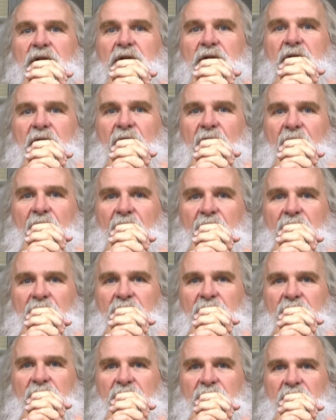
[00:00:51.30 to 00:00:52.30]

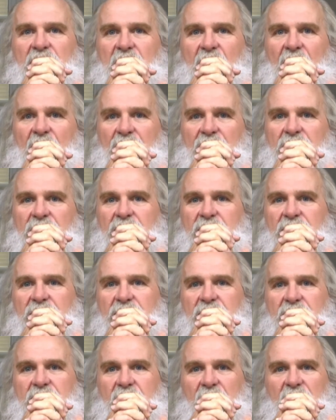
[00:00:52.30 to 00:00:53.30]
And Mountain
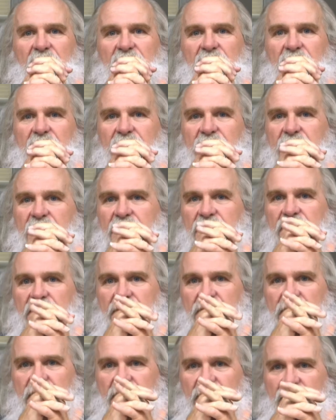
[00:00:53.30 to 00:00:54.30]
Companies is
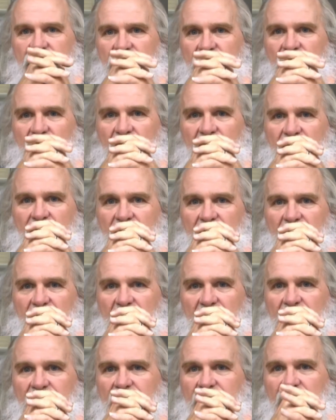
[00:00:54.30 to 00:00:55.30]
one of the
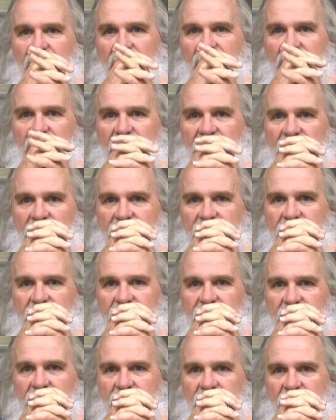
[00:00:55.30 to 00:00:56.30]
better companies,
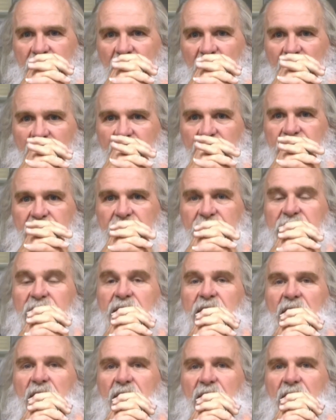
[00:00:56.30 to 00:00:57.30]
not just in
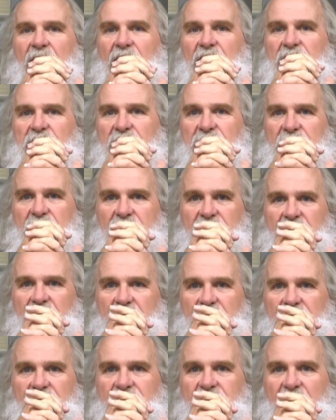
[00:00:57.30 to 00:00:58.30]
CRH, but
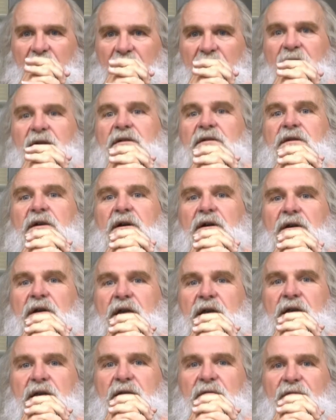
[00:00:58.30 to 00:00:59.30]
in the state of
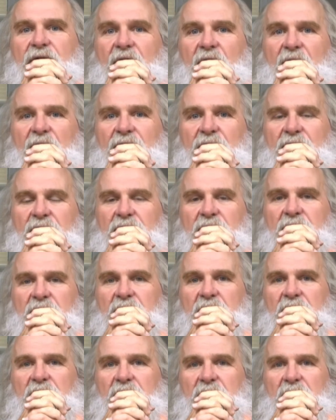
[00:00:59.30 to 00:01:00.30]
Kentucky, of having
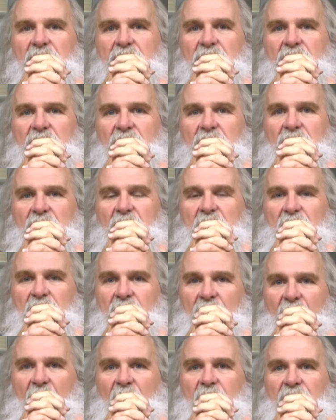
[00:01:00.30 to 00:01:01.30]

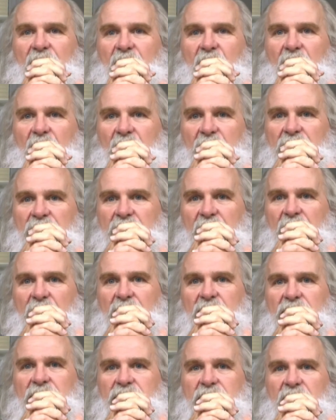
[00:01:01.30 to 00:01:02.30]
proper work
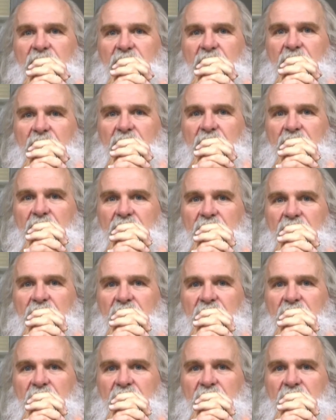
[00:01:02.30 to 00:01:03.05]
zones that are,